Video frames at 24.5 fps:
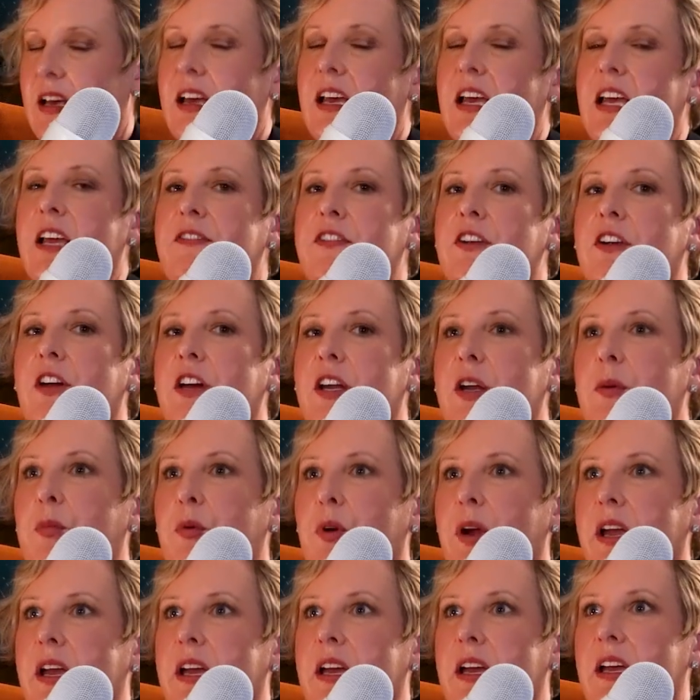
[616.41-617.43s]
If you're going to
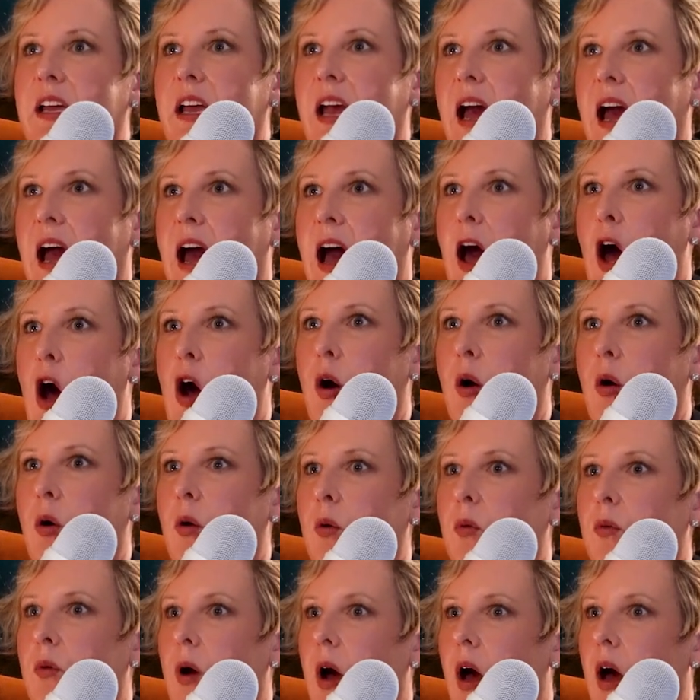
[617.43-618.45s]
break a
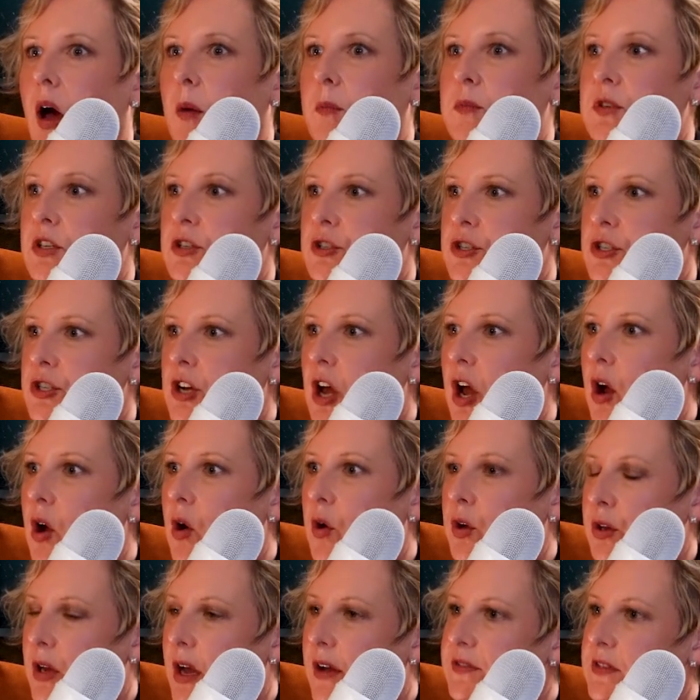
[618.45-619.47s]
cow to show,
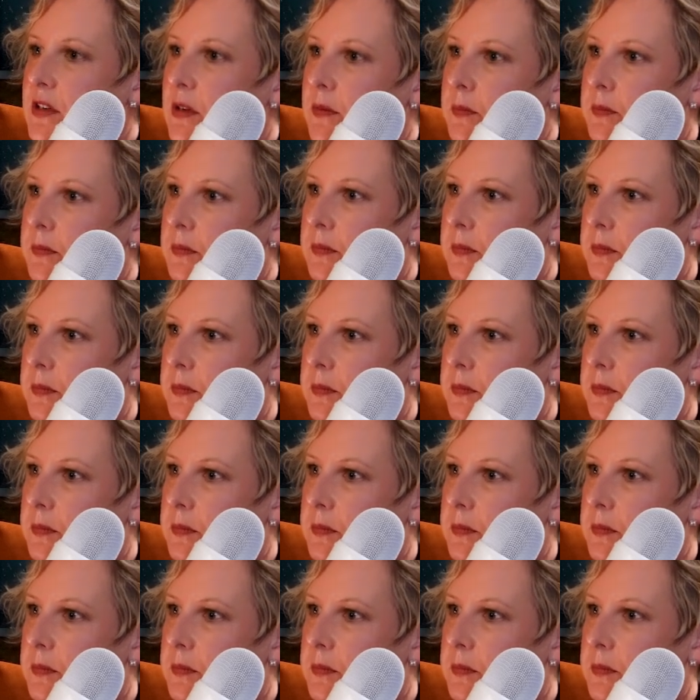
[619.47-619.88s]
you have to